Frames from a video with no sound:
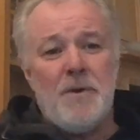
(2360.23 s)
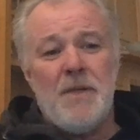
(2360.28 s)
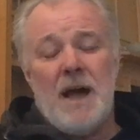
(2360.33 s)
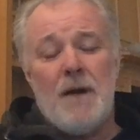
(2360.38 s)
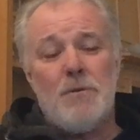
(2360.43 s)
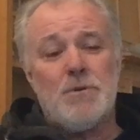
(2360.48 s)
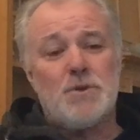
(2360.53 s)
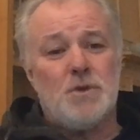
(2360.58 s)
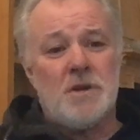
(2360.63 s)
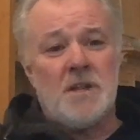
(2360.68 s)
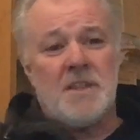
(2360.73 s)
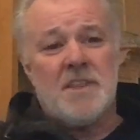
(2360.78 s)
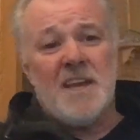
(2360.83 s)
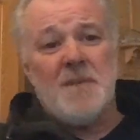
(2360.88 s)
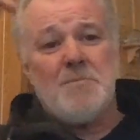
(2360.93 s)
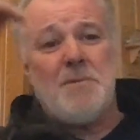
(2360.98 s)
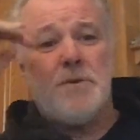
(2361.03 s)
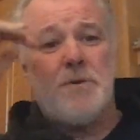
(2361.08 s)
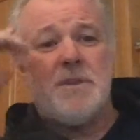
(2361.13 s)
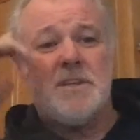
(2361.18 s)
I was only thinking
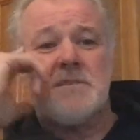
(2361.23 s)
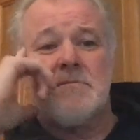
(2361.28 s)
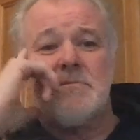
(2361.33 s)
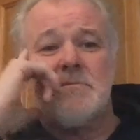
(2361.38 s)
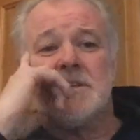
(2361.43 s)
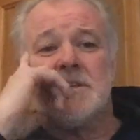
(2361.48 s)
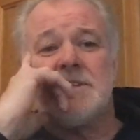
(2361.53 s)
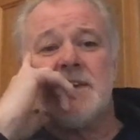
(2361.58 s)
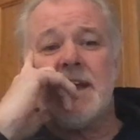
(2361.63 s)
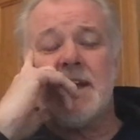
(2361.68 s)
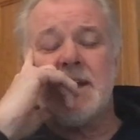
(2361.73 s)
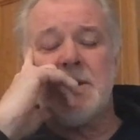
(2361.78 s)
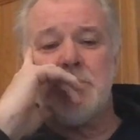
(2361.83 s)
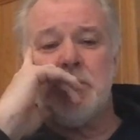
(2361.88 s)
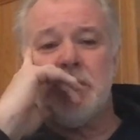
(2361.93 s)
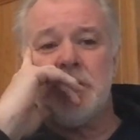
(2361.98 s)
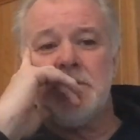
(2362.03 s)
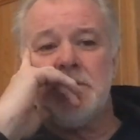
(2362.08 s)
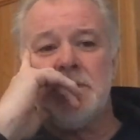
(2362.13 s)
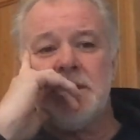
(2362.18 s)
about the second
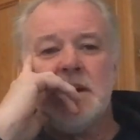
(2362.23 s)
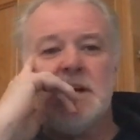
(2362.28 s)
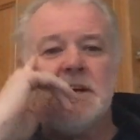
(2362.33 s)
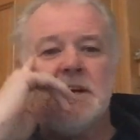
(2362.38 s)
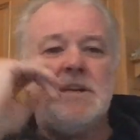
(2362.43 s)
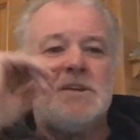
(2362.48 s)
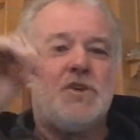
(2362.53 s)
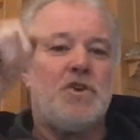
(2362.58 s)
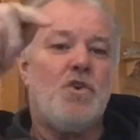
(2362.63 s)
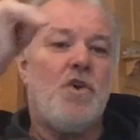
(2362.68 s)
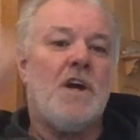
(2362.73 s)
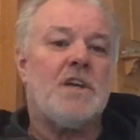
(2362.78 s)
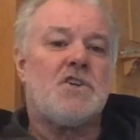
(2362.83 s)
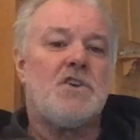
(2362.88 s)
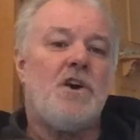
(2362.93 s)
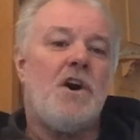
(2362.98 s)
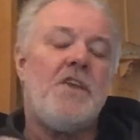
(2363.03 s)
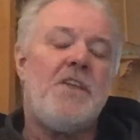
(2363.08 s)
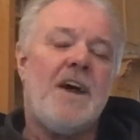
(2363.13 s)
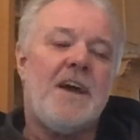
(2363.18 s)
one. Do you know? I
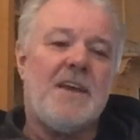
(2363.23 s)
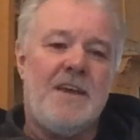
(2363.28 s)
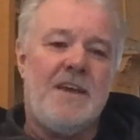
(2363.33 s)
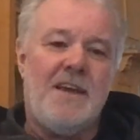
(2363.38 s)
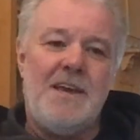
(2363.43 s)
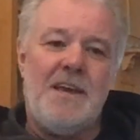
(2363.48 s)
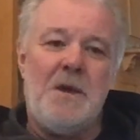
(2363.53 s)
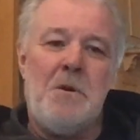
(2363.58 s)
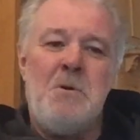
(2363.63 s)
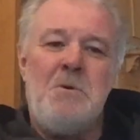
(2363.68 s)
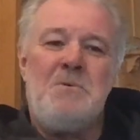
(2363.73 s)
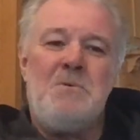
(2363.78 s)
saw that game.